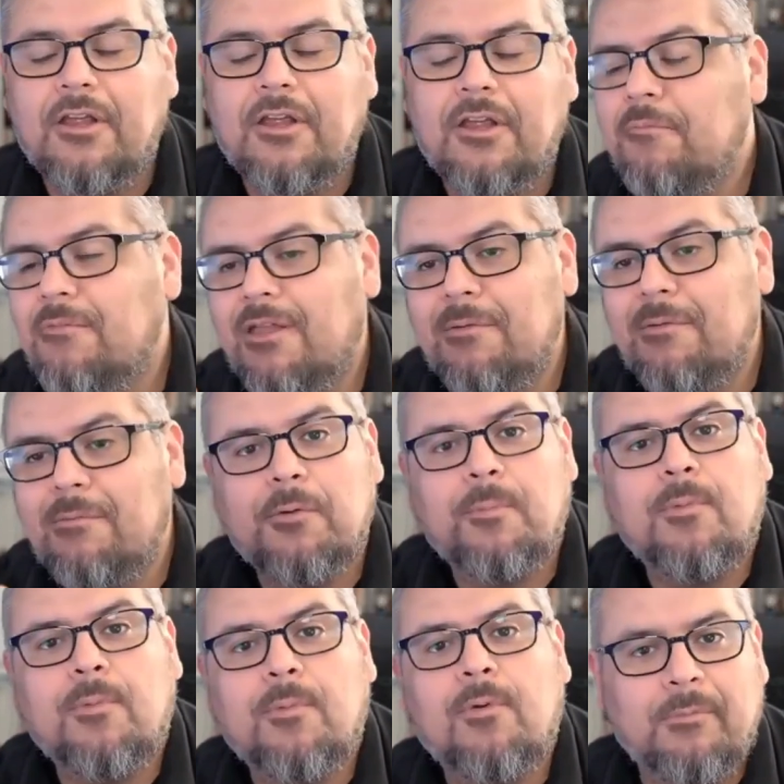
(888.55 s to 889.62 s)
maybe their
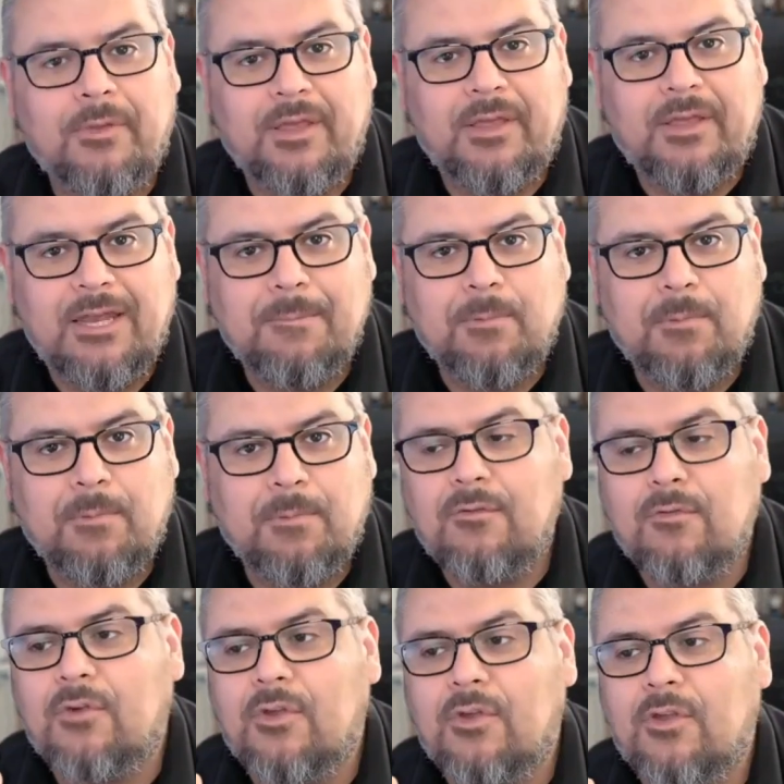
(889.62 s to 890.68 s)
problem at a deeper level.
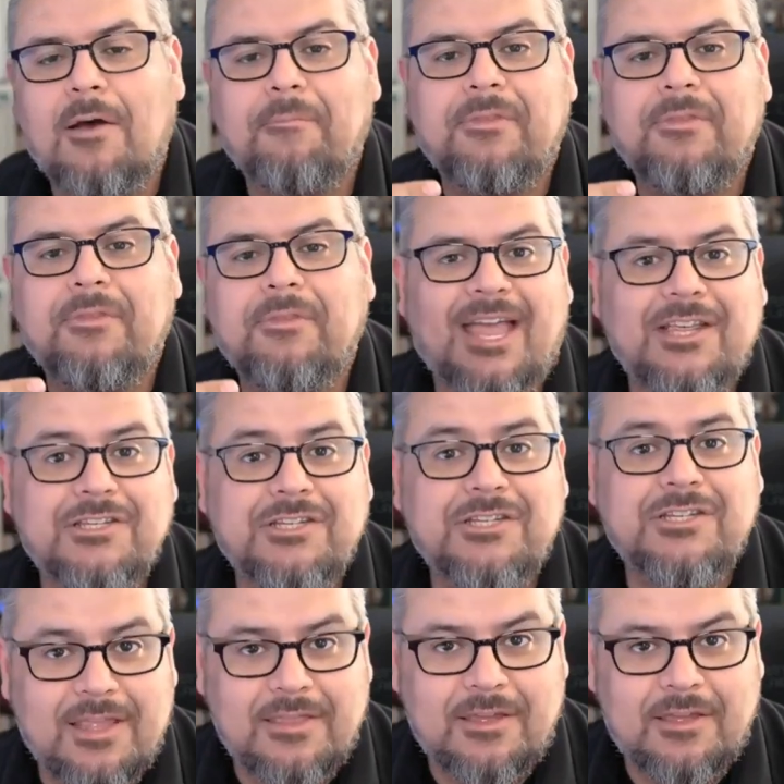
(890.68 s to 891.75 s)
You help them, educate
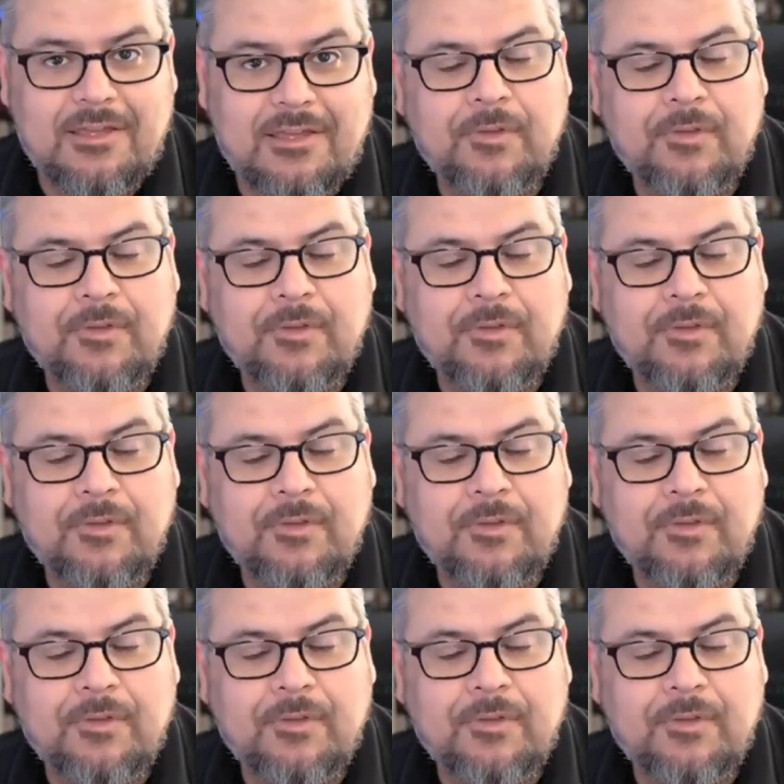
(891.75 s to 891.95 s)
them.